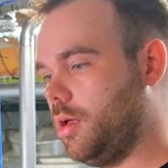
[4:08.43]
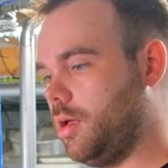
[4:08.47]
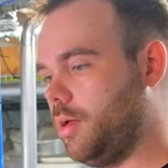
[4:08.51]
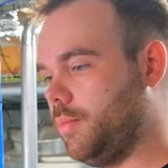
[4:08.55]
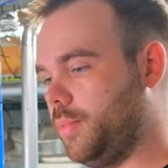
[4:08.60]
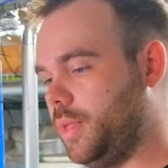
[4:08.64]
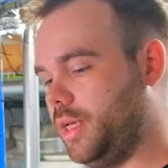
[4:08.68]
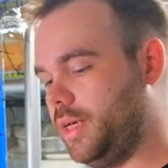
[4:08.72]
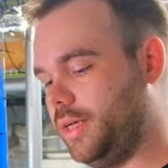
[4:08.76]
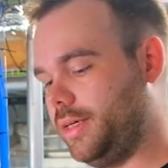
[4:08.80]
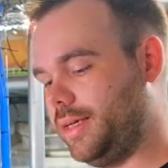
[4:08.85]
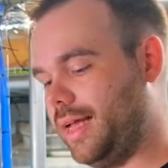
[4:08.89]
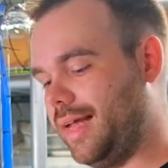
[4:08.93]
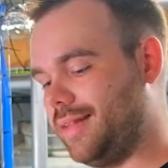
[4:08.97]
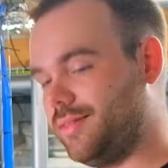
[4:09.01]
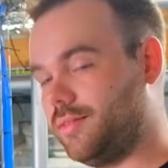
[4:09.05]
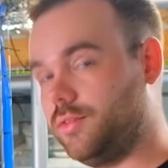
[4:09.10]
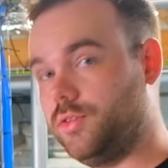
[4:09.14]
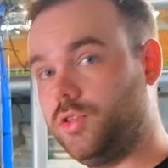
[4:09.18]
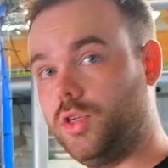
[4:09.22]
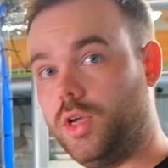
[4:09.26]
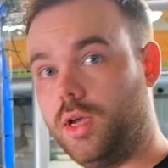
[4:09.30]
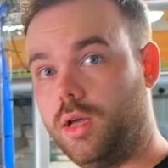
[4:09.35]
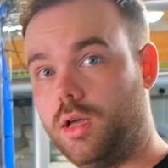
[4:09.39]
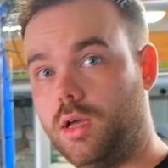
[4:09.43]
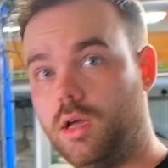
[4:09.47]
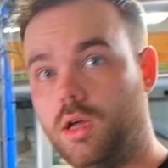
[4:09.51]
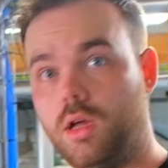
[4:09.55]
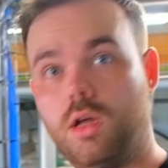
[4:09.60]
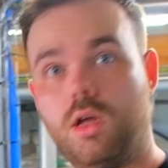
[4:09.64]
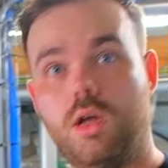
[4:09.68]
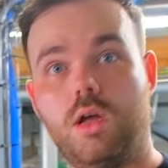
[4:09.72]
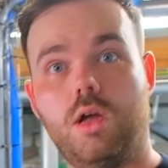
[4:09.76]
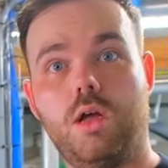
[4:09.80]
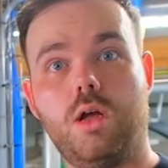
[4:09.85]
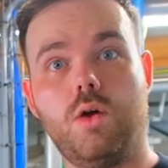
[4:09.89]
meaning that the
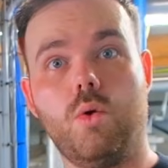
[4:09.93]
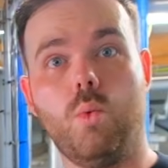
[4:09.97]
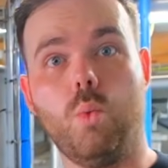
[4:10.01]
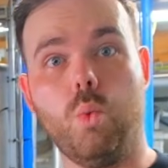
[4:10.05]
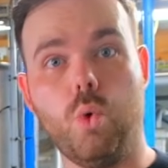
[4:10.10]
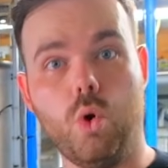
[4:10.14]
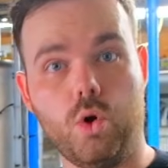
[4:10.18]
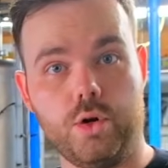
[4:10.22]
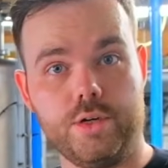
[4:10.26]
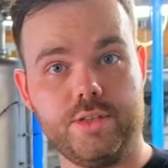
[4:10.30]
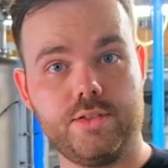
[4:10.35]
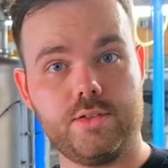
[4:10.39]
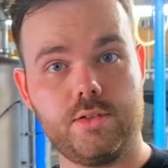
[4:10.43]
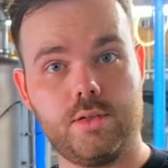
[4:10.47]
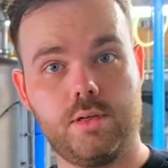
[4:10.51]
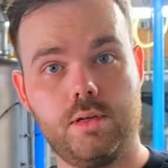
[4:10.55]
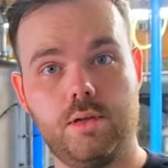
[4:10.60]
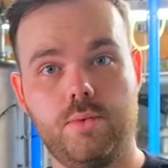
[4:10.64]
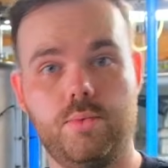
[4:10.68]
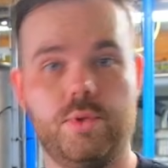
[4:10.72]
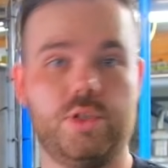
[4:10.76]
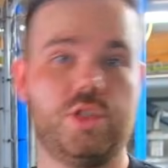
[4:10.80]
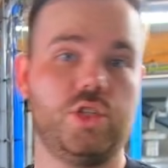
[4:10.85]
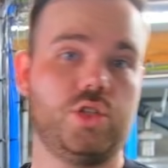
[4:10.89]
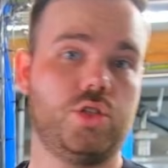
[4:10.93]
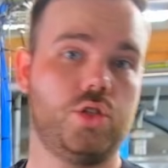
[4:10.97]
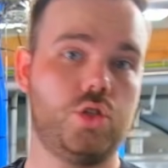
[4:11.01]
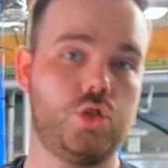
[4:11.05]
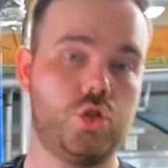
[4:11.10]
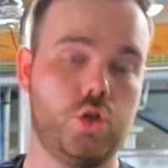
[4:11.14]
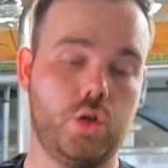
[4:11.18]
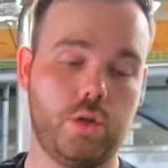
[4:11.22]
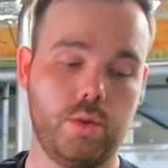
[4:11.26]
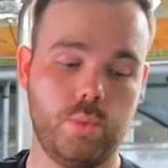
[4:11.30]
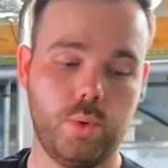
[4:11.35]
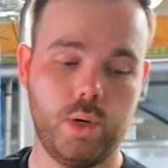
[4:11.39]
wort, which is the
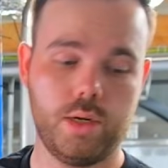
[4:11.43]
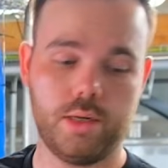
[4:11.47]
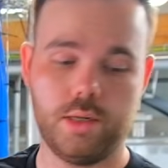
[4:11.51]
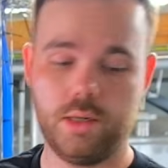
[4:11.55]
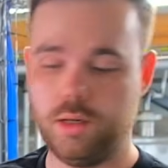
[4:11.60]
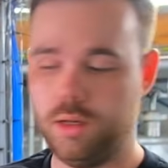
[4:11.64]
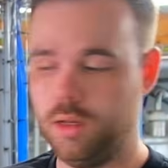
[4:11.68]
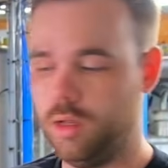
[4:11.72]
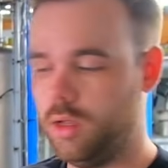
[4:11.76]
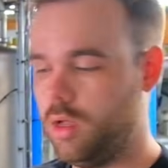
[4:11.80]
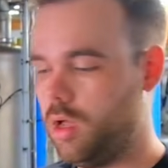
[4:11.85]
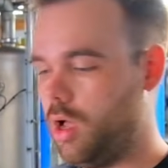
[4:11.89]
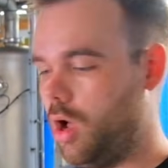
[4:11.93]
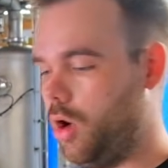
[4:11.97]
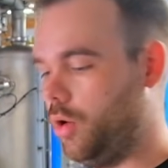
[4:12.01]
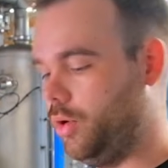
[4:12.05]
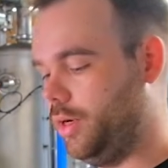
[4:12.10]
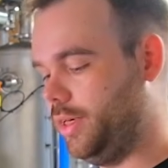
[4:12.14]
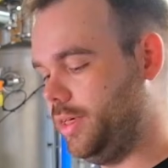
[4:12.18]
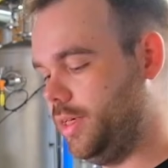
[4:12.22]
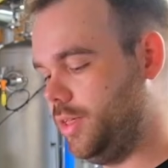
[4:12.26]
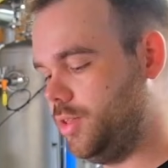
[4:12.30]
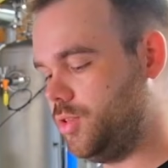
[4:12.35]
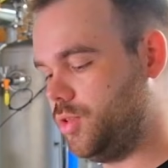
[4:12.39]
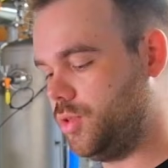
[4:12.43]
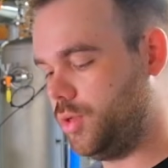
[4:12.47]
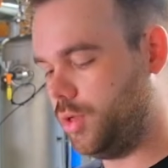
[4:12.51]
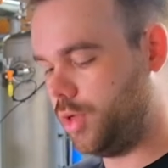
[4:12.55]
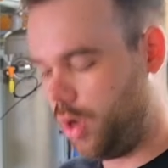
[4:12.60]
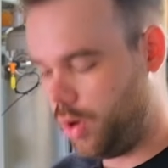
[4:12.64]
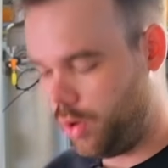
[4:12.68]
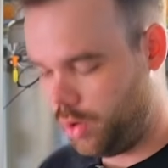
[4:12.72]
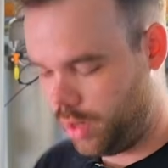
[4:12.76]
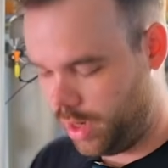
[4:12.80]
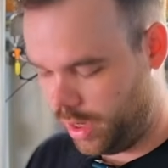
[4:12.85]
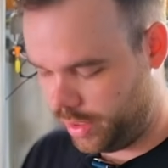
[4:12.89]
sugar water, only needs to
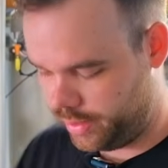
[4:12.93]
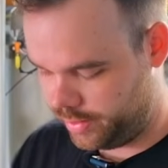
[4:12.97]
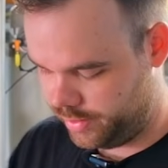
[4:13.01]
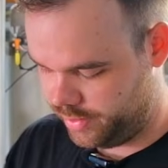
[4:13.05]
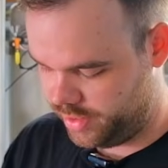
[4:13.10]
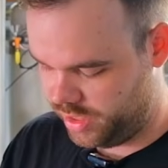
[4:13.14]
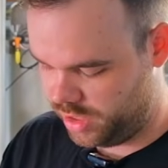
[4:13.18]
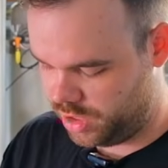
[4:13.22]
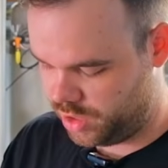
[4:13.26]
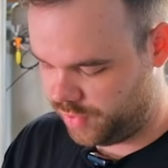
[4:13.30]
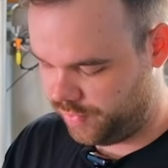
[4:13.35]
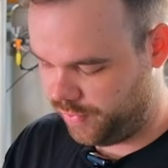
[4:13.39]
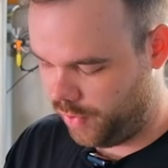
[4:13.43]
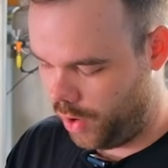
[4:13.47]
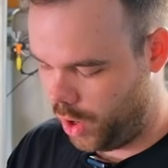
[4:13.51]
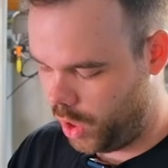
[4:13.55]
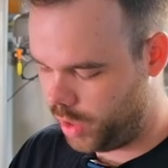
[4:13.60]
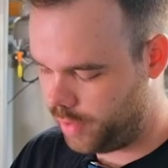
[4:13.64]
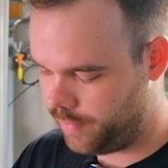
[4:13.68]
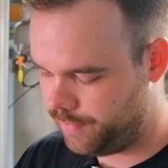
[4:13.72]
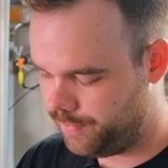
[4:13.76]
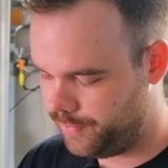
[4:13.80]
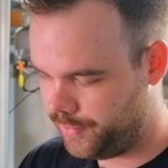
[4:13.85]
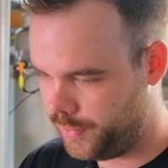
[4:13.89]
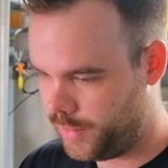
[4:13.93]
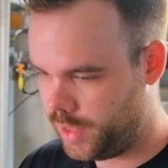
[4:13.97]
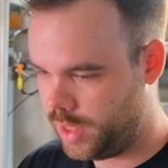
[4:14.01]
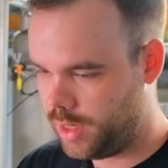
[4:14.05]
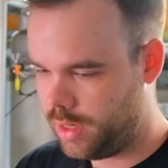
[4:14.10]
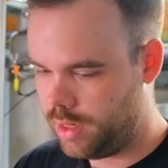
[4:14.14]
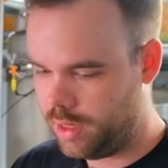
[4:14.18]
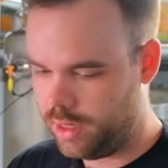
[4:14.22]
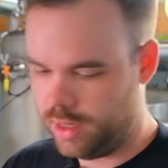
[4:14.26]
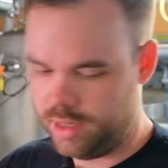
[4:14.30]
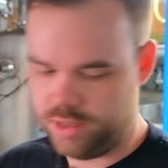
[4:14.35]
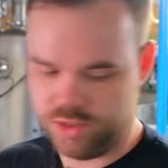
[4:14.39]
go like this far
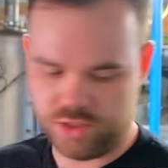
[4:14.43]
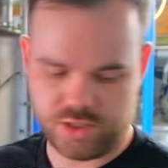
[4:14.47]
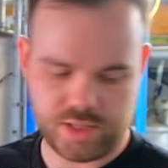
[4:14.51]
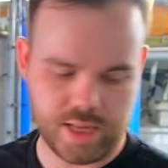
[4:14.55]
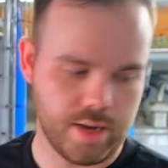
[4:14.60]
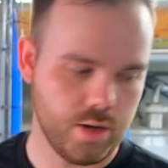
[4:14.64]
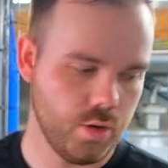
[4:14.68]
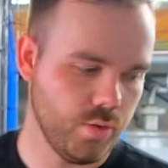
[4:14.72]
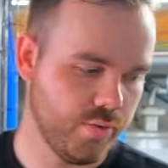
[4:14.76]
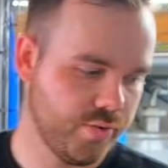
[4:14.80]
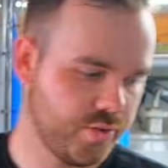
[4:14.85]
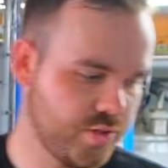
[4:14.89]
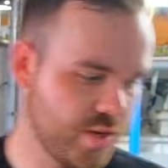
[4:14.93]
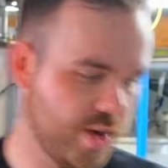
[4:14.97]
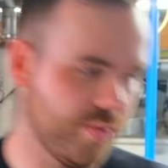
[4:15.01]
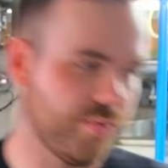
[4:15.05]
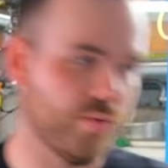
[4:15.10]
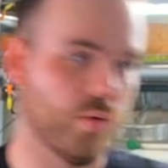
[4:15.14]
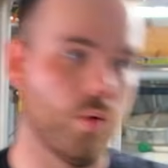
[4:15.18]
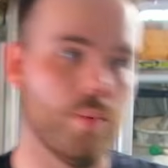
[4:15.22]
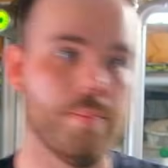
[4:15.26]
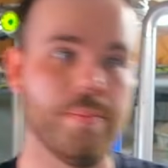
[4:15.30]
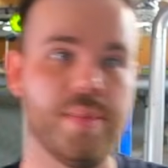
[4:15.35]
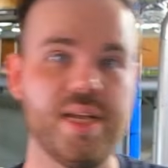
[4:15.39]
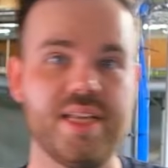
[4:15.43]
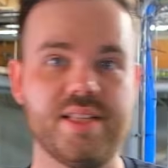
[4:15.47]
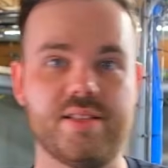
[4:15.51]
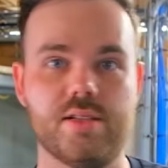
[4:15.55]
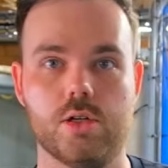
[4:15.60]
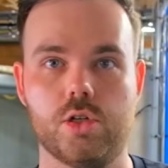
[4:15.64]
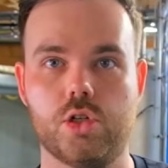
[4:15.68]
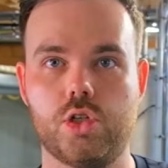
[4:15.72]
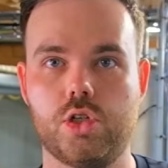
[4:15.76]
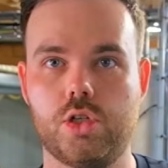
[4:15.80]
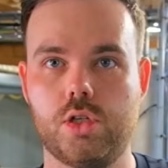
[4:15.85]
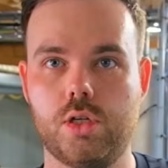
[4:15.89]
instead of several
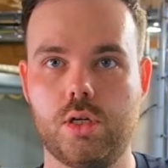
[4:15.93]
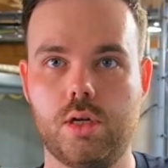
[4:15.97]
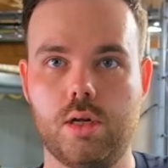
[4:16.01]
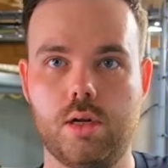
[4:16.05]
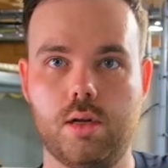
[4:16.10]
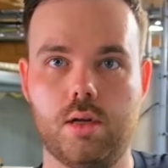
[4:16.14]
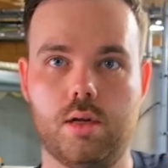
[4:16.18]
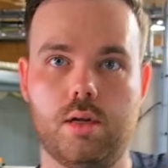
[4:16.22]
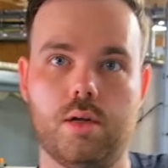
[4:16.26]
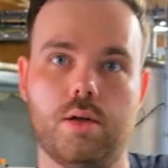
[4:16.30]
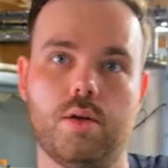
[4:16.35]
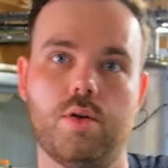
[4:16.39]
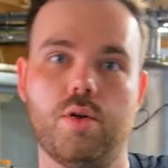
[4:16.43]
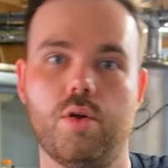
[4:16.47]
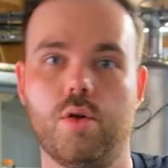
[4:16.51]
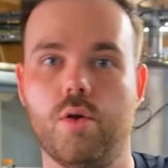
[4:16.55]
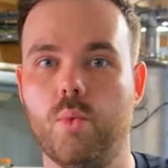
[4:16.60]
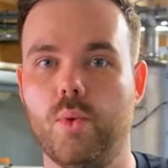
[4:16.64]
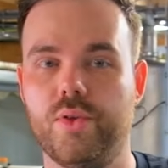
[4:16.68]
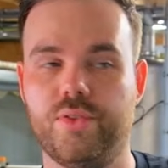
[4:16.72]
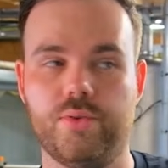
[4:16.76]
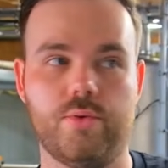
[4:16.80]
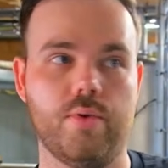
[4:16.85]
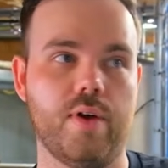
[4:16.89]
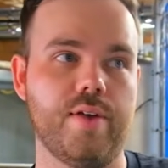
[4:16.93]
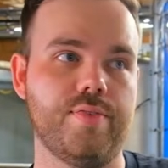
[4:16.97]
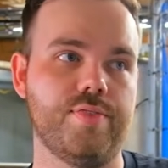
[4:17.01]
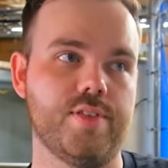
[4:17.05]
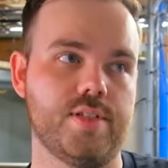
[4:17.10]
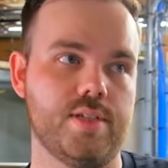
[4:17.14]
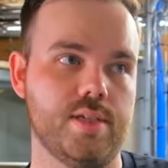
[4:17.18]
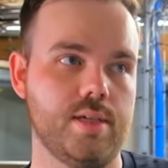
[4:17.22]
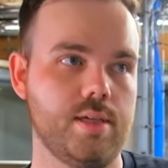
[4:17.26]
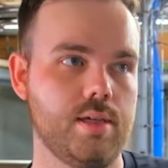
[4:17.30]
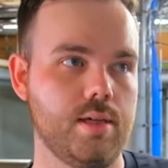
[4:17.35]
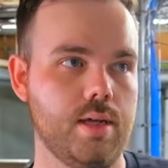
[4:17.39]
meters with
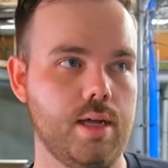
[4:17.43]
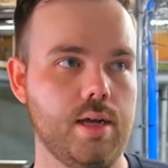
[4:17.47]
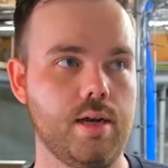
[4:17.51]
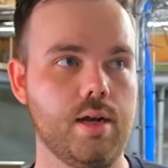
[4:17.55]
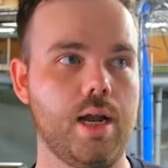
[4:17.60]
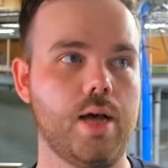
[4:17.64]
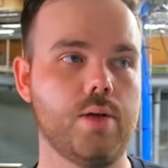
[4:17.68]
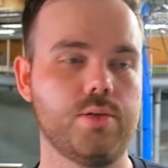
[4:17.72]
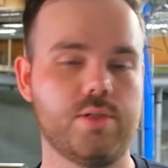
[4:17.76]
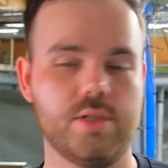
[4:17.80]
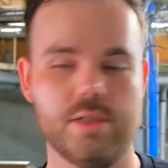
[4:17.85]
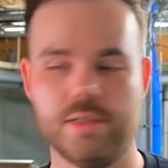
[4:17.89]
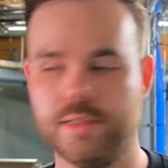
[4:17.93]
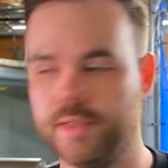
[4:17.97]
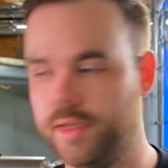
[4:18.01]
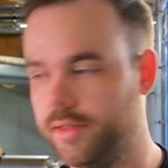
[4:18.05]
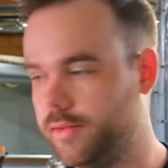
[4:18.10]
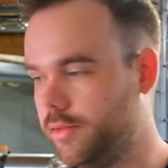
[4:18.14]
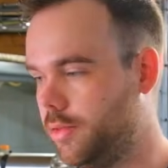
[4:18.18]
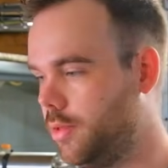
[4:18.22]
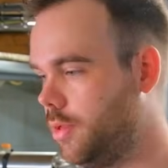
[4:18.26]
gravity in a lauter tun.